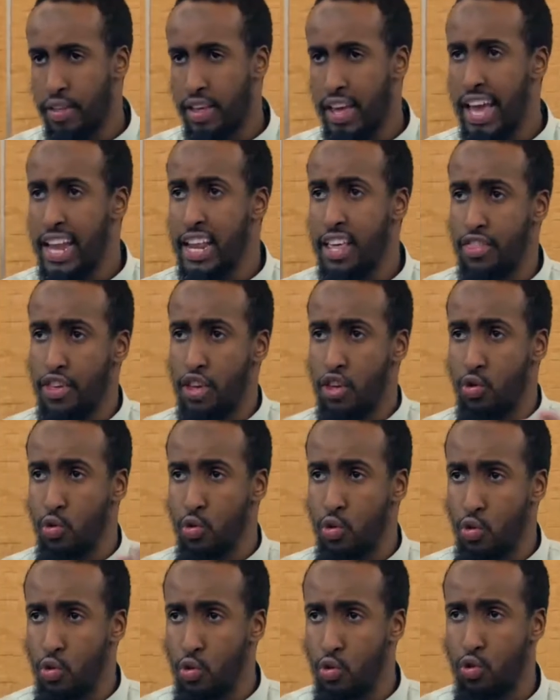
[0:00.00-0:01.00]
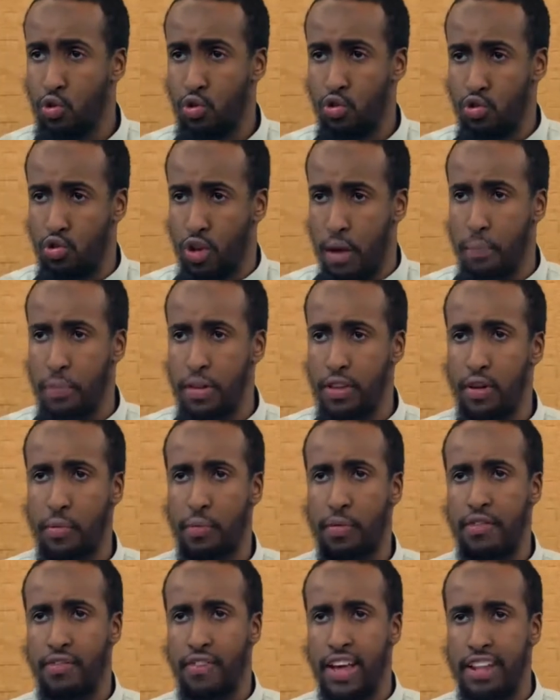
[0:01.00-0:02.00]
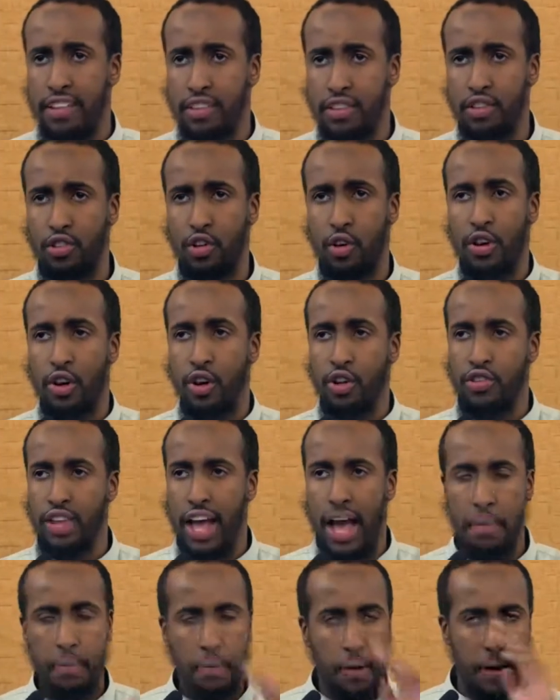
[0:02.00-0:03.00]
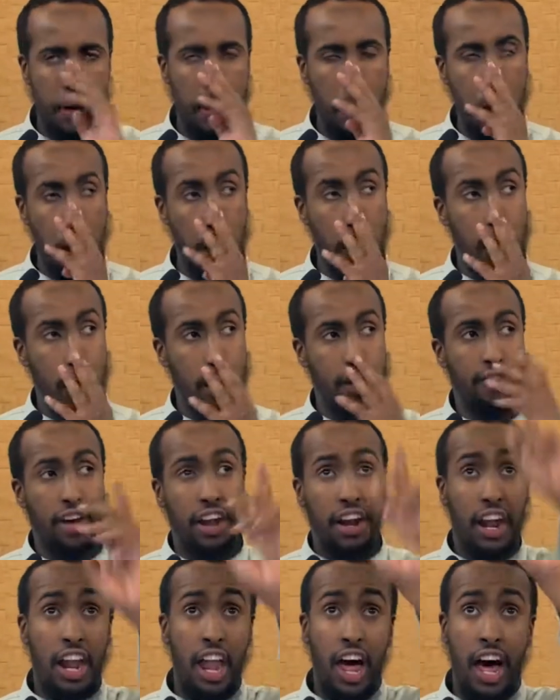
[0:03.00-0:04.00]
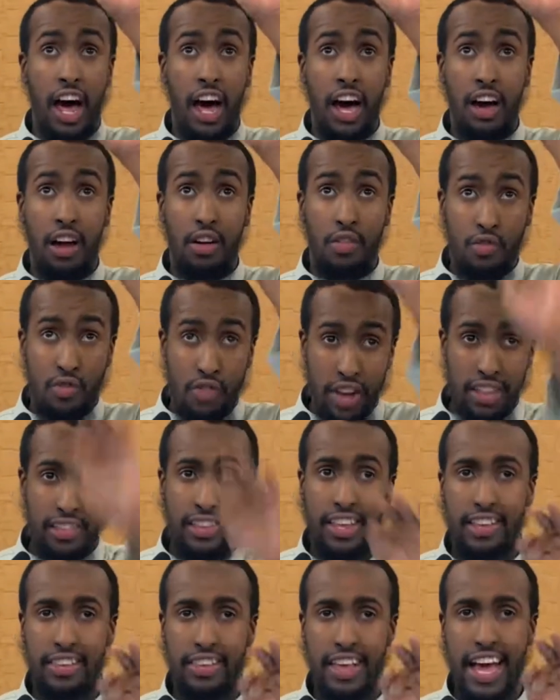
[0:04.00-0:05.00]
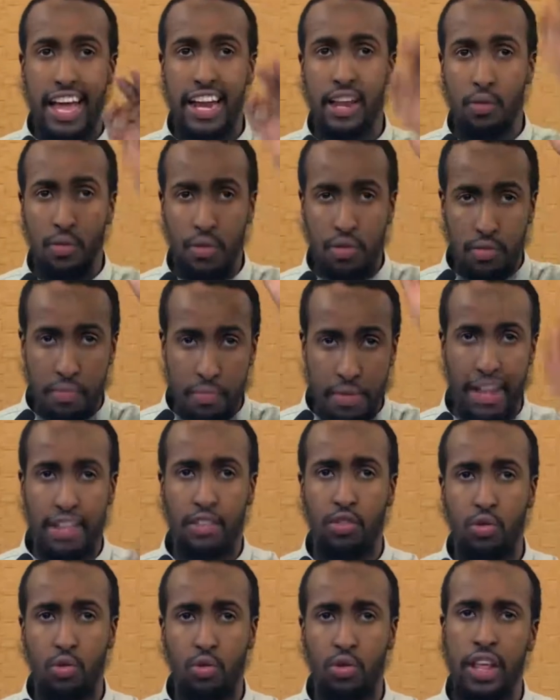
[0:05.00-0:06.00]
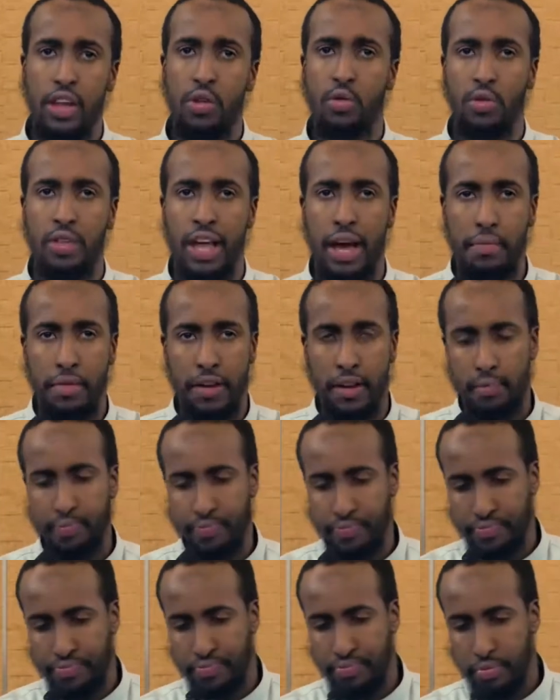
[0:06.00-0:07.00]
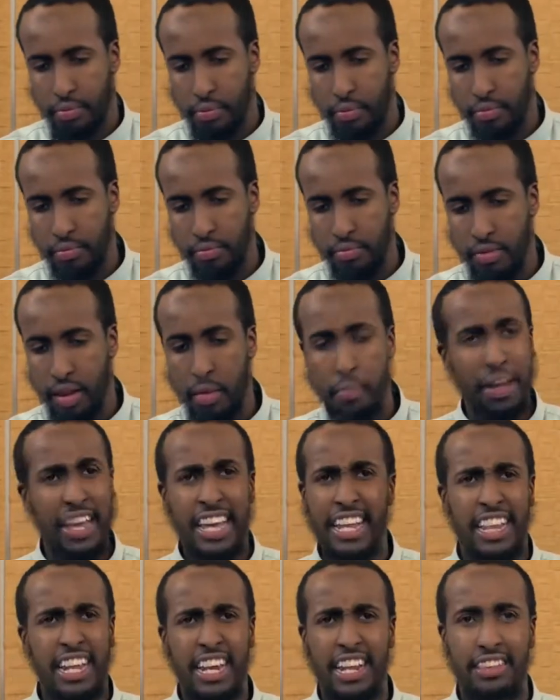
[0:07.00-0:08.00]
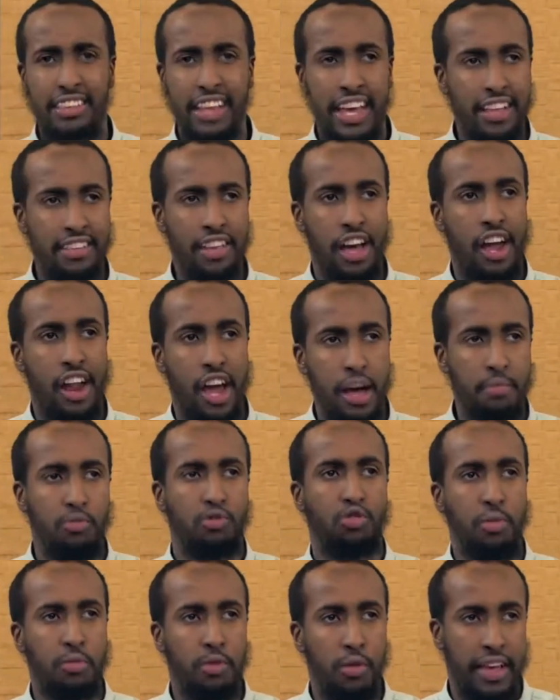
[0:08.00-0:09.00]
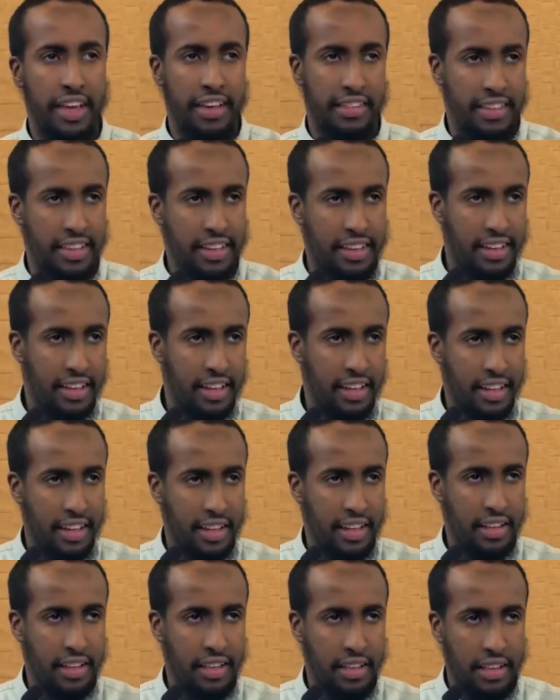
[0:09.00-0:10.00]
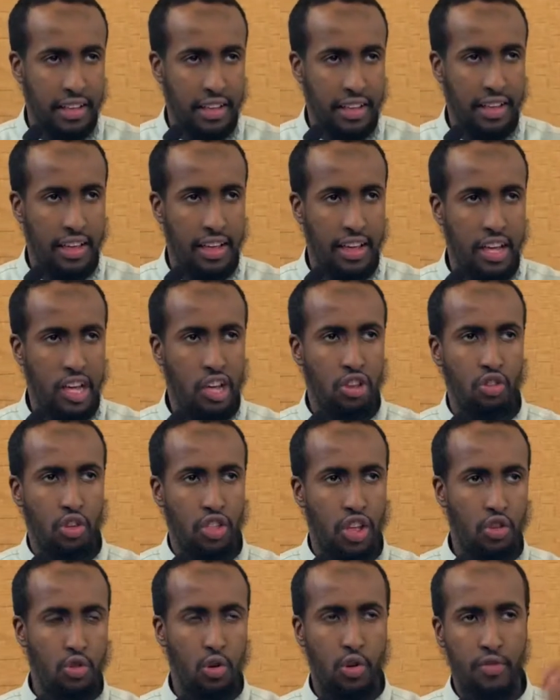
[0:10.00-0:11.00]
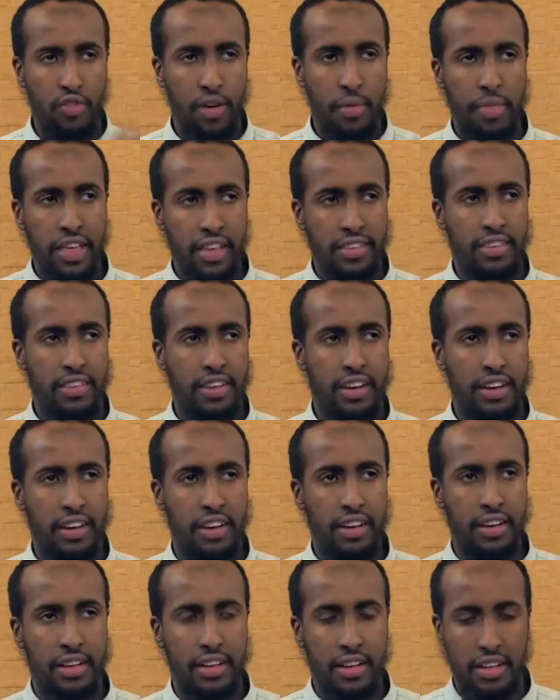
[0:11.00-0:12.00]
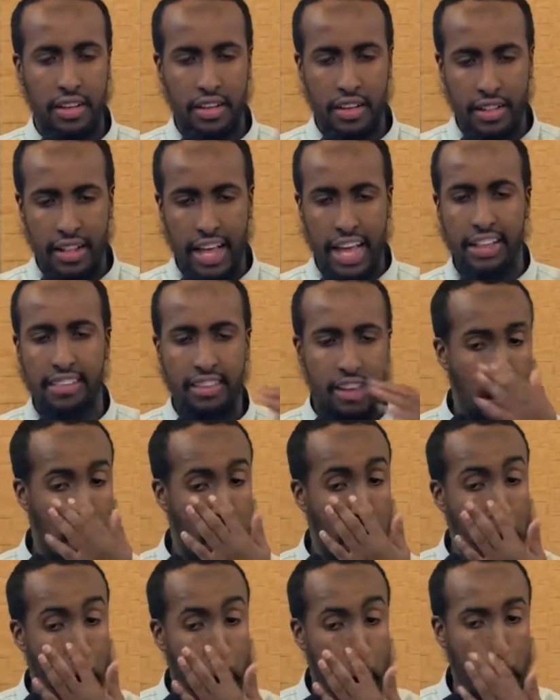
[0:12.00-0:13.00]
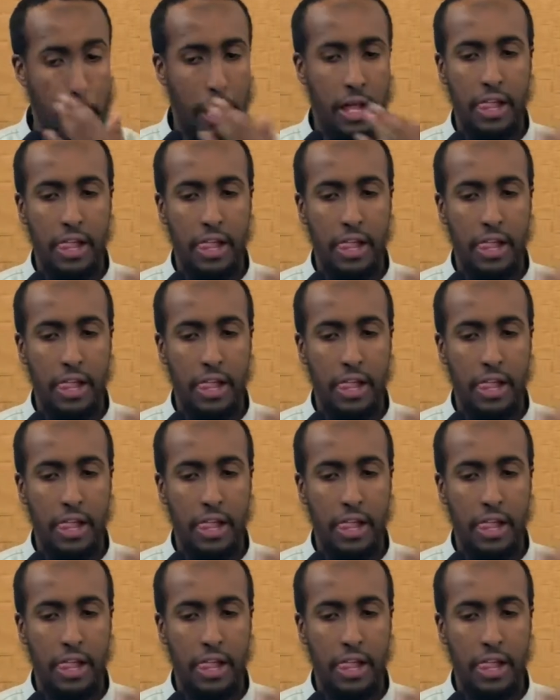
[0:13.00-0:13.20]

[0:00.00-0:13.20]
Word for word: anything you do to stop it or prevent it or not to happen, if Allah writ it and it was meant to, then it would happen. But He didn't say it's haram, stop doing it. So they took from this that it's karaha.